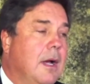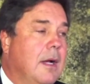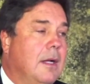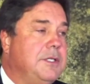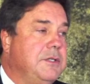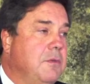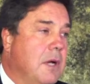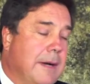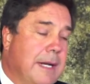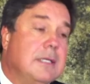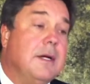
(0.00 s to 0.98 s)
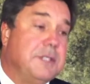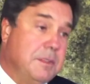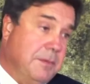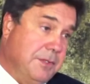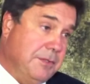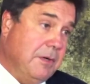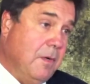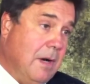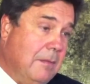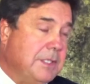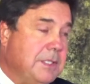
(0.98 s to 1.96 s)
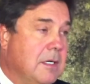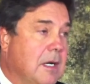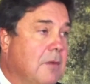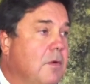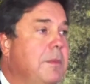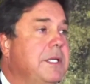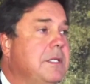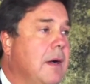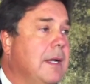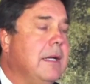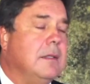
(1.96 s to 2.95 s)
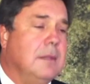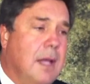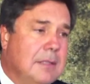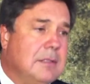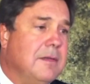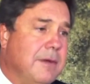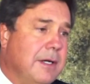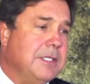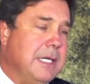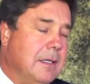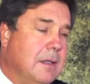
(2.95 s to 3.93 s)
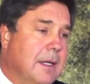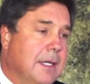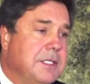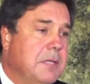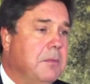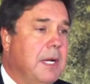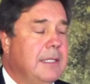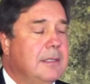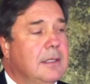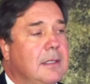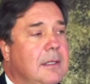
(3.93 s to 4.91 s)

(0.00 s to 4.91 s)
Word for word: uh, to what our end customers' requirements are, we'll be talking a lot to the various airlines that might